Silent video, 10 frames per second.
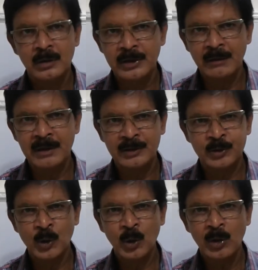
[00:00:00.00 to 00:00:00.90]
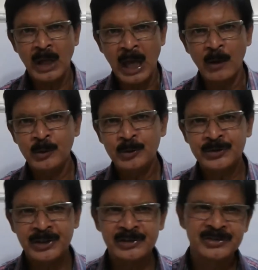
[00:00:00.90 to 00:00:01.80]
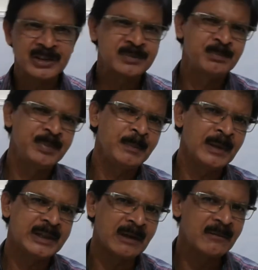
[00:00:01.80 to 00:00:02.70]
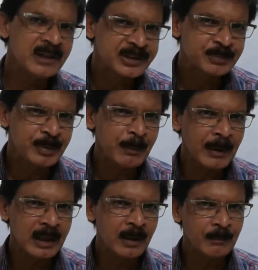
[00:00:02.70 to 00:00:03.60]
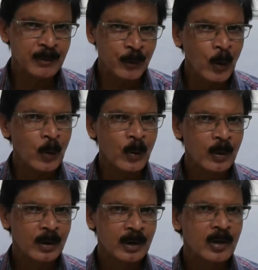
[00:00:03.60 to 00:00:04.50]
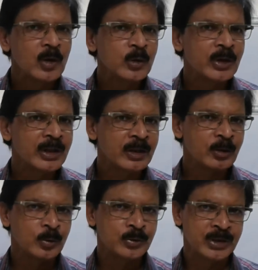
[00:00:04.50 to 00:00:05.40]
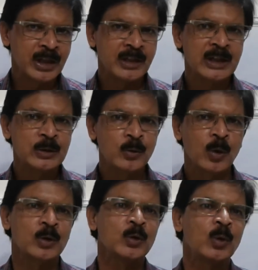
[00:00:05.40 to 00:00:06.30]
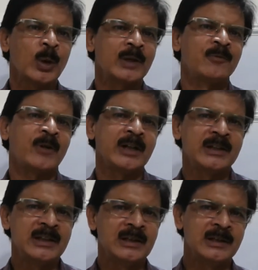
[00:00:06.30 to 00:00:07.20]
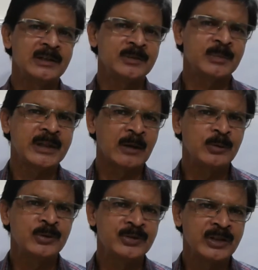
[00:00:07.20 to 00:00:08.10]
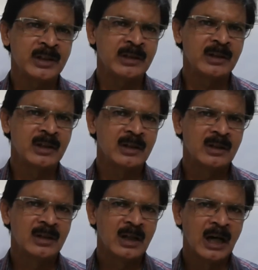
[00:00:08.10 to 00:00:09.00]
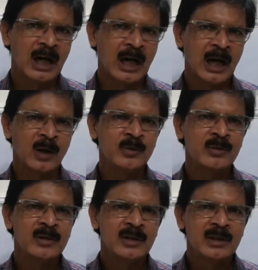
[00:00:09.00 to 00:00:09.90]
devil. So, have you seen such people, devilish people before? You say that you want to go and fight the English, but have you seen how